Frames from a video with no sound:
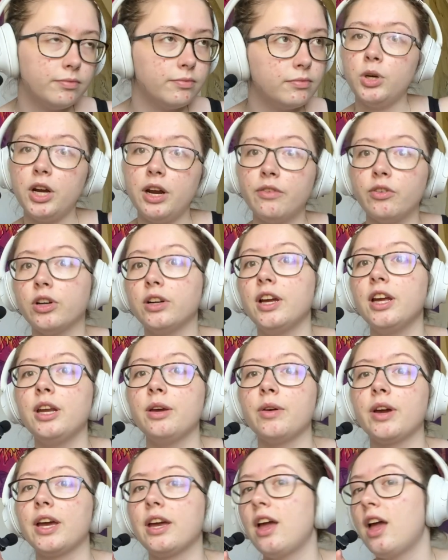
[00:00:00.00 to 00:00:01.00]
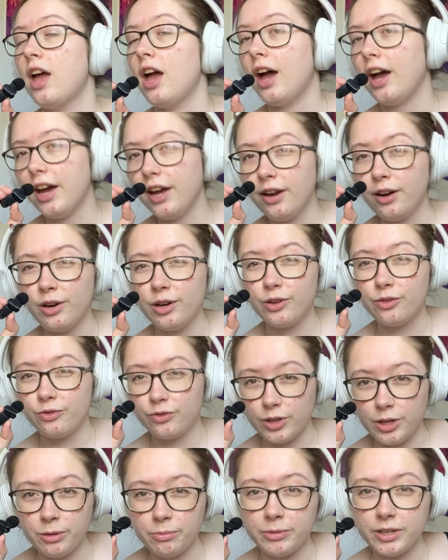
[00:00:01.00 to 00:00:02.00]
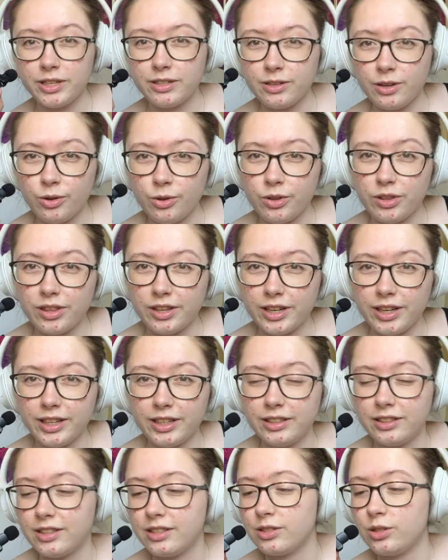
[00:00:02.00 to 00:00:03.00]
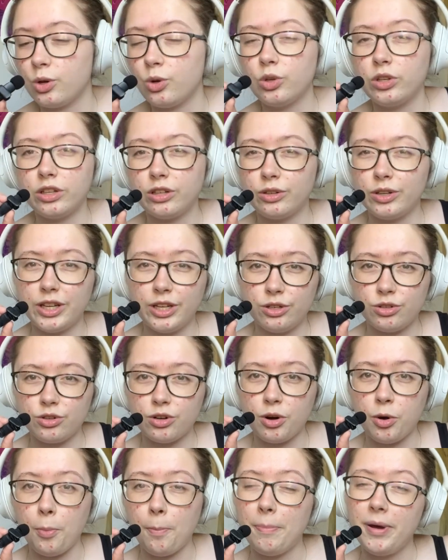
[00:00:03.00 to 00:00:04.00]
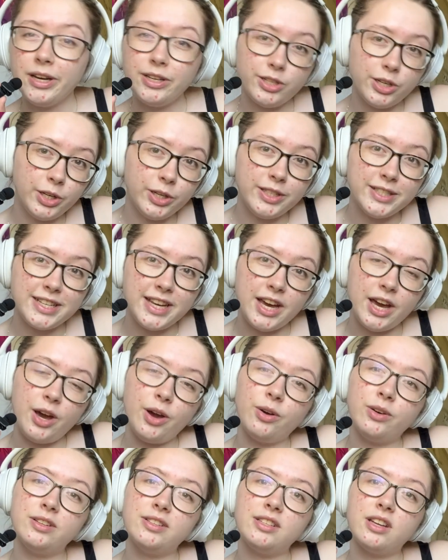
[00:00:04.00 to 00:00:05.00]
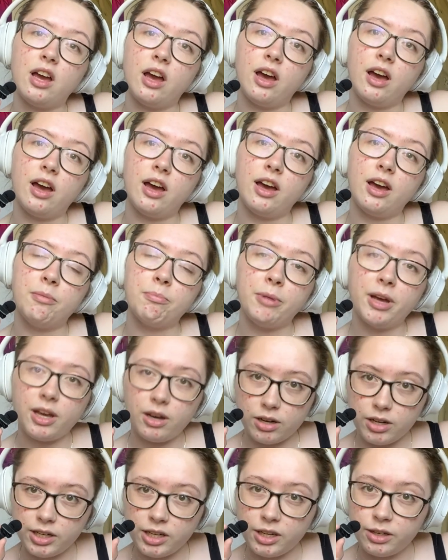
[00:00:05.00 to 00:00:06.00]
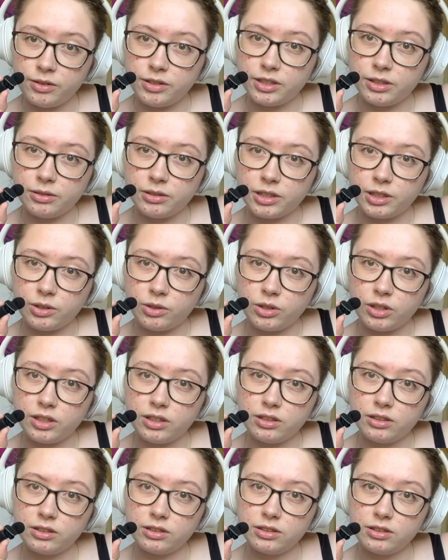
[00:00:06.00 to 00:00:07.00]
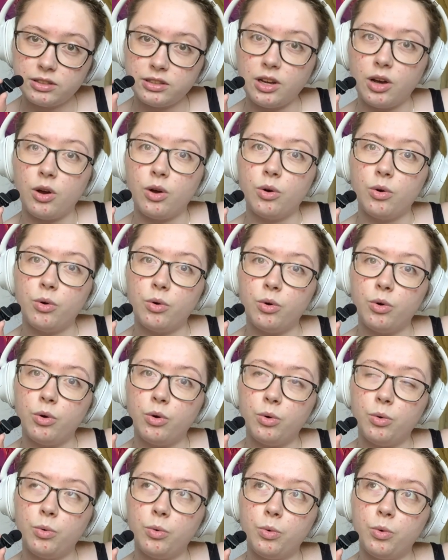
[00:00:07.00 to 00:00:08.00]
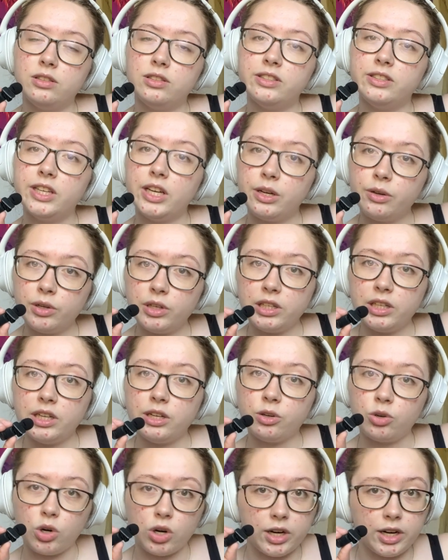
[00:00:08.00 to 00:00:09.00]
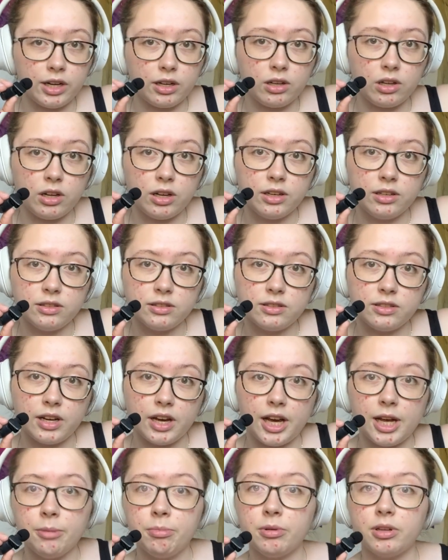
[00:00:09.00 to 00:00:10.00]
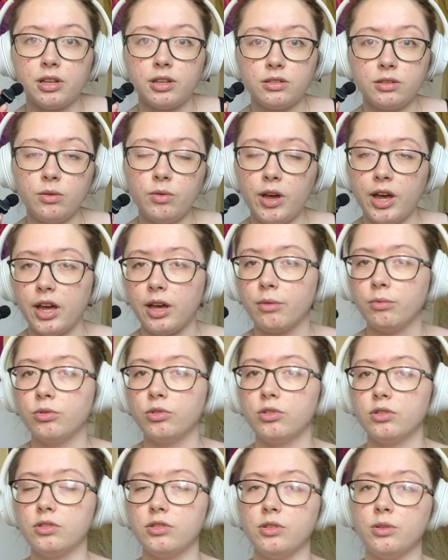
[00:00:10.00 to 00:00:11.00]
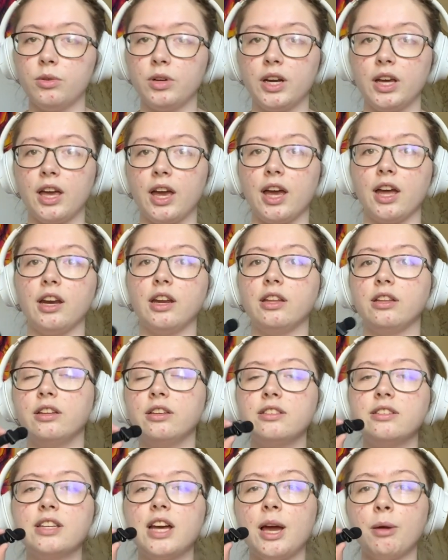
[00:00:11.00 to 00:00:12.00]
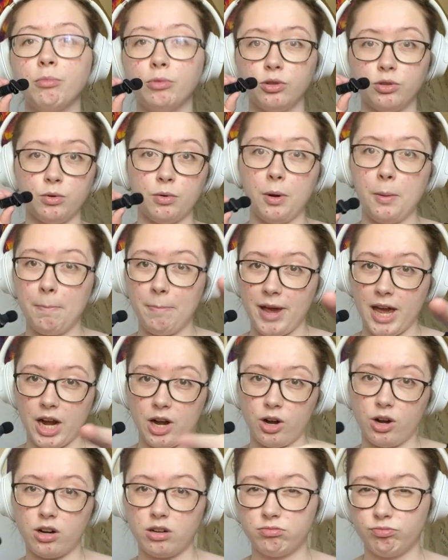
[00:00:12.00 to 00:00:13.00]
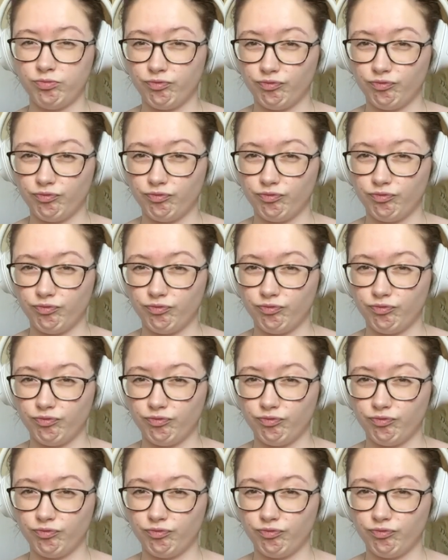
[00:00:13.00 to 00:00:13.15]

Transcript: Whatever. Anyway, I already filmed this whole thing, this whole little intro, but turns out my audio didn't record. So secretly crying a lot inside, but that's okay. We'll just do it again, and this time we'll do it better.